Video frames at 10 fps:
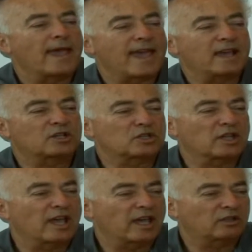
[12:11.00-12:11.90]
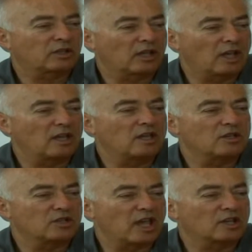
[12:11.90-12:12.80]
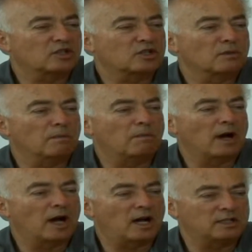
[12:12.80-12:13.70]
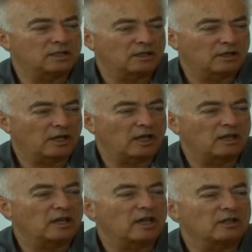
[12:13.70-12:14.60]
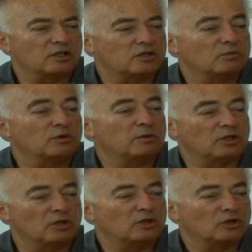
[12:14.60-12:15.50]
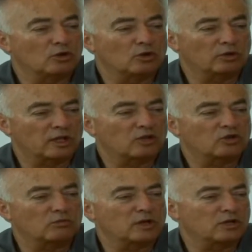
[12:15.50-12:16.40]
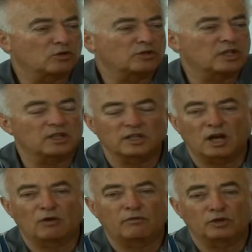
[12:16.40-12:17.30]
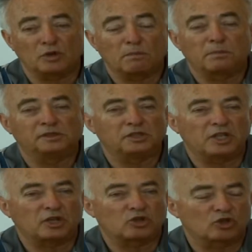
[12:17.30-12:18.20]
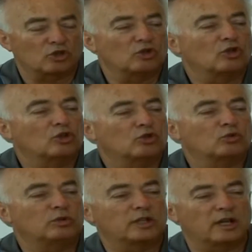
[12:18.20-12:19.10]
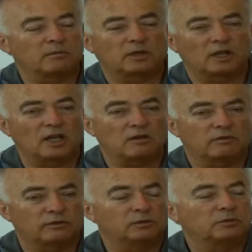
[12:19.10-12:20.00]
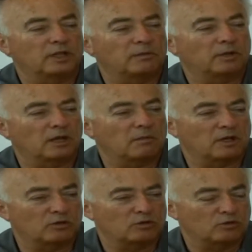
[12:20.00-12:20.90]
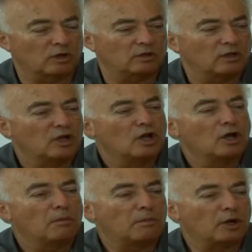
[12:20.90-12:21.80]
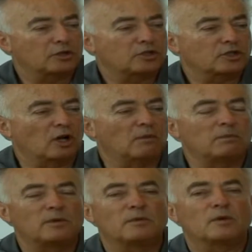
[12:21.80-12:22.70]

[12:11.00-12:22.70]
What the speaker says: X hat k is x bar k, and this would be the notation we are using now for the prediction 2 times k from time k minus 1, plus some